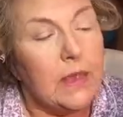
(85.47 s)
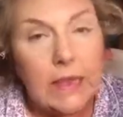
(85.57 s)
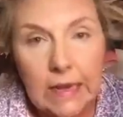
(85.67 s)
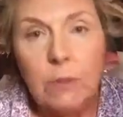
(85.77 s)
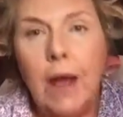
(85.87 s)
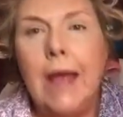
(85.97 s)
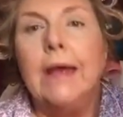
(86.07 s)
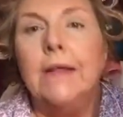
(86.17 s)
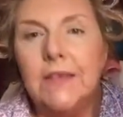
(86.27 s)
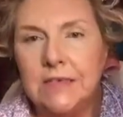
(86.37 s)

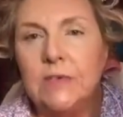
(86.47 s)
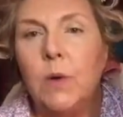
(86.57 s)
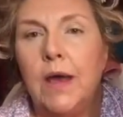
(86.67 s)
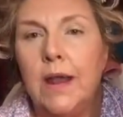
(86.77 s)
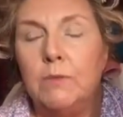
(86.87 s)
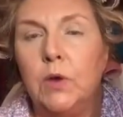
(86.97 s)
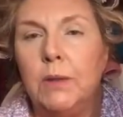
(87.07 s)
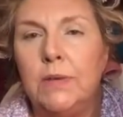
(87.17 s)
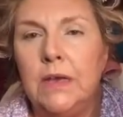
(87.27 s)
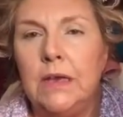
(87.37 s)
Anyway, this is what I'm going
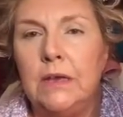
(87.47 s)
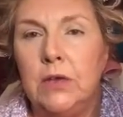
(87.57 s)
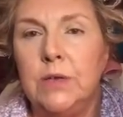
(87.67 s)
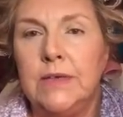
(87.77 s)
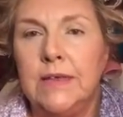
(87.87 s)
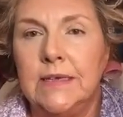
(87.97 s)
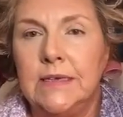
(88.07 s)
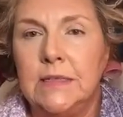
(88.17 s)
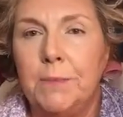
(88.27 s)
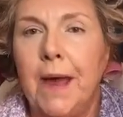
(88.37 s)
to be using. This
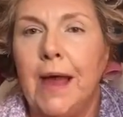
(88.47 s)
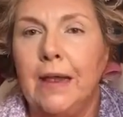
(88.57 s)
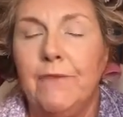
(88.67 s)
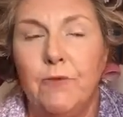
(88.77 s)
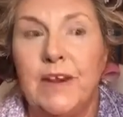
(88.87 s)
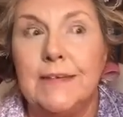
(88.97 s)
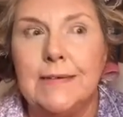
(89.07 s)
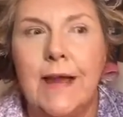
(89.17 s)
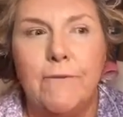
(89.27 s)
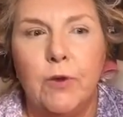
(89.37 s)
is the palette. I've
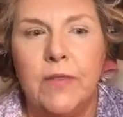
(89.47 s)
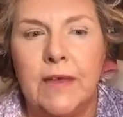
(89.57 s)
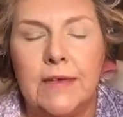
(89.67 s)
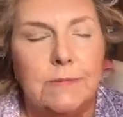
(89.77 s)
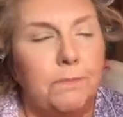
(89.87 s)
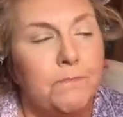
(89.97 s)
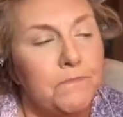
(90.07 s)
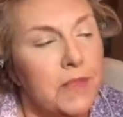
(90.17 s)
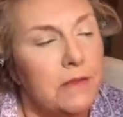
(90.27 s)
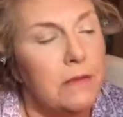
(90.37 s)
rediscovered this,
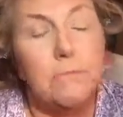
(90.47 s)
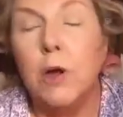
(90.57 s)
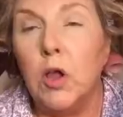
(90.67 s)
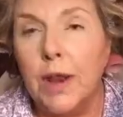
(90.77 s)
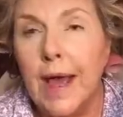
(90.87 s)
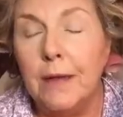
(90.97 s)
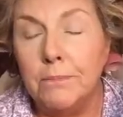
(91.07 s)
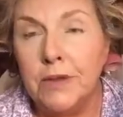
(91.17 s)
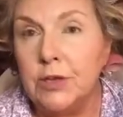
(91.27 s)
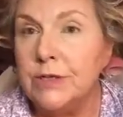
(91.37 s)
pulled it out, and
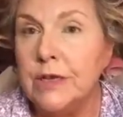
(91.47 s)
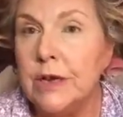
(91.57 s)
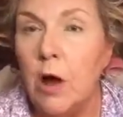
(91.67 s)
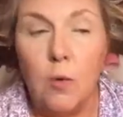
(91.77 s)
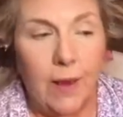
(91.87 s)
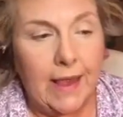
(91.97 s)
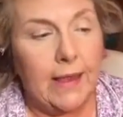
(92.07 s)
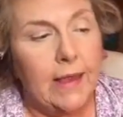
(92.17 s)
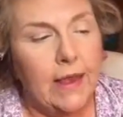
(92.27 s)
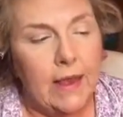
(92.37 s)
been using it all week.
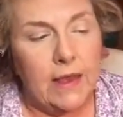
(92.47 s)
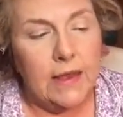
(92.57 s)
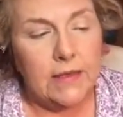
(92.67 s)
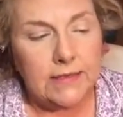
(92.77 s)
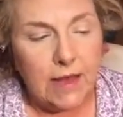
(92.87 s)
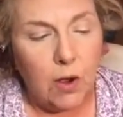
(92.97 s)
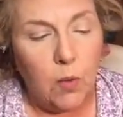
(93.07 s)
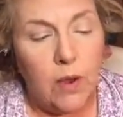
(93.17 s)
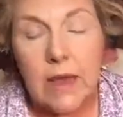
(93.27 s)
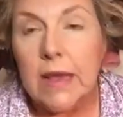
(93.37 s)

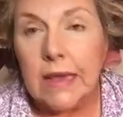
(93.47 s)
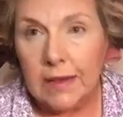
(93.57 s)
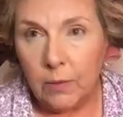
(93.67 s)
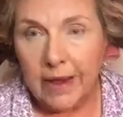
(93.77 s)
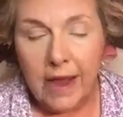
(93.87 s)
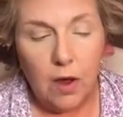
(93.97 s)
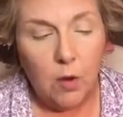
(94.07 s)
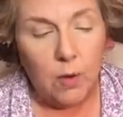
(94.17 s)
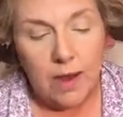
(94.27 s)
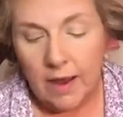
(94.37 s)
So here we go